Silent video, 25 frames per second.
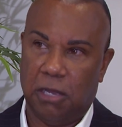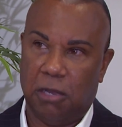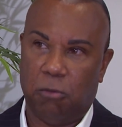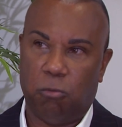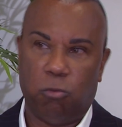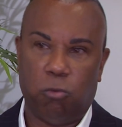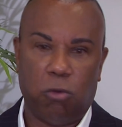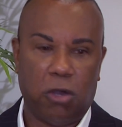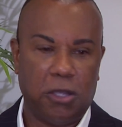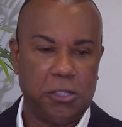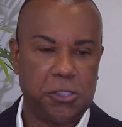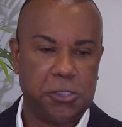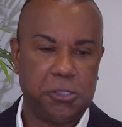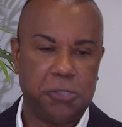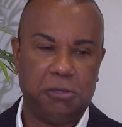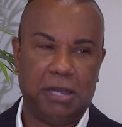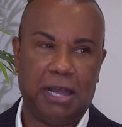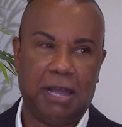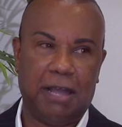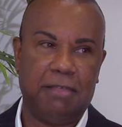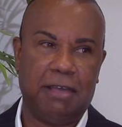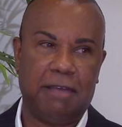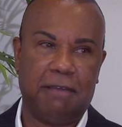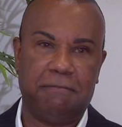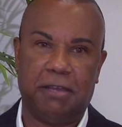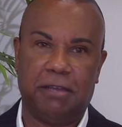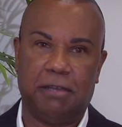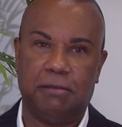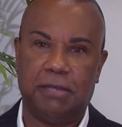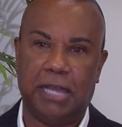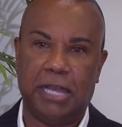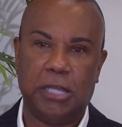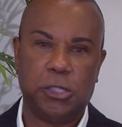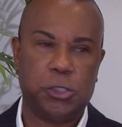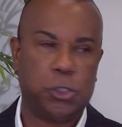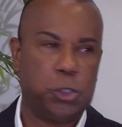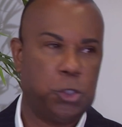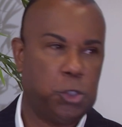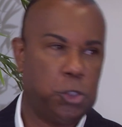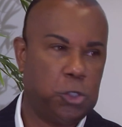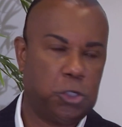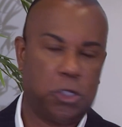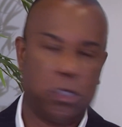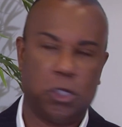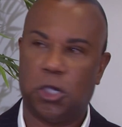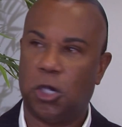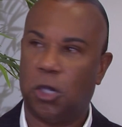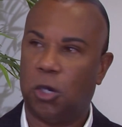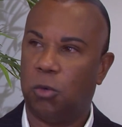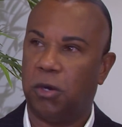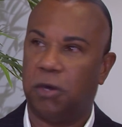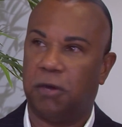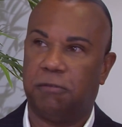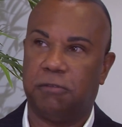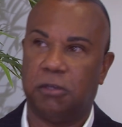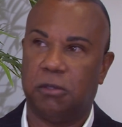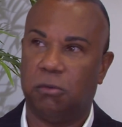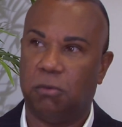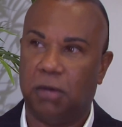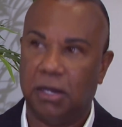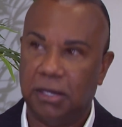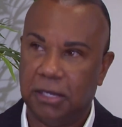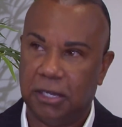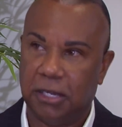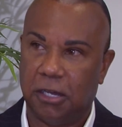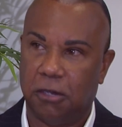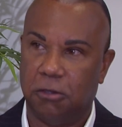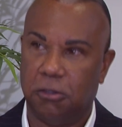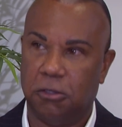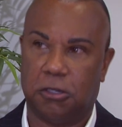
Once you have that foundation, you can go wherever you want to go.